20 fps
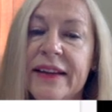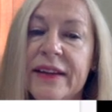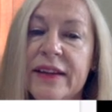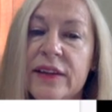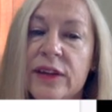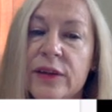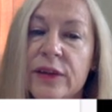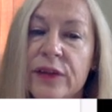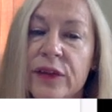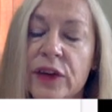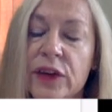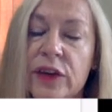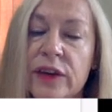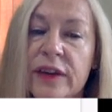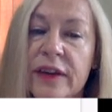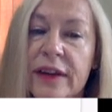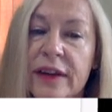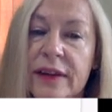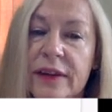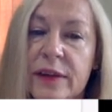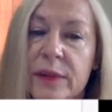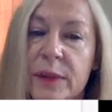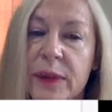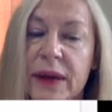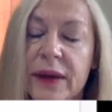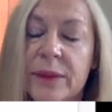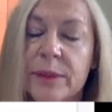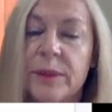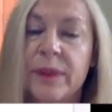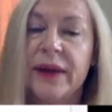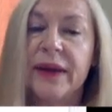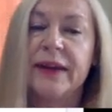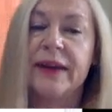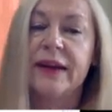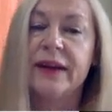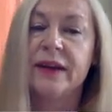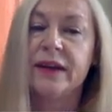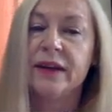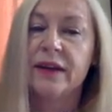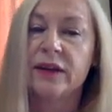is you first estimate
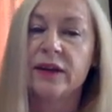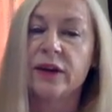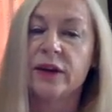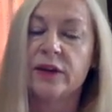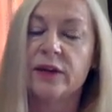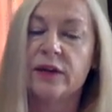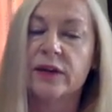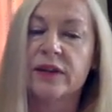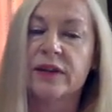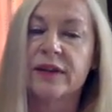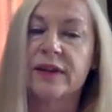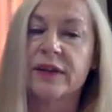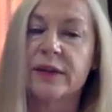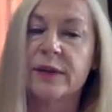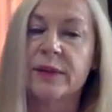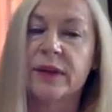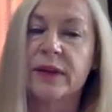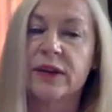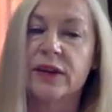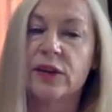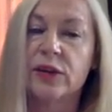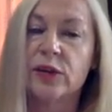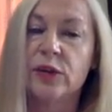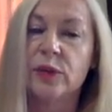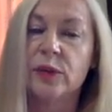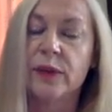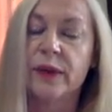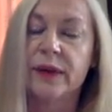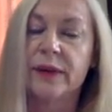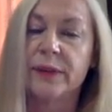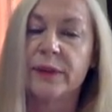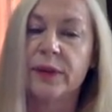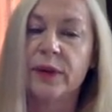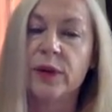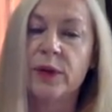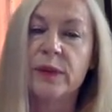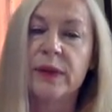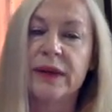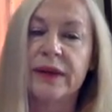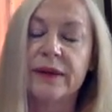beta over sigma u by
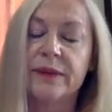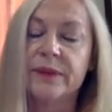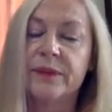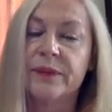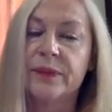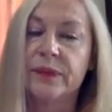probit,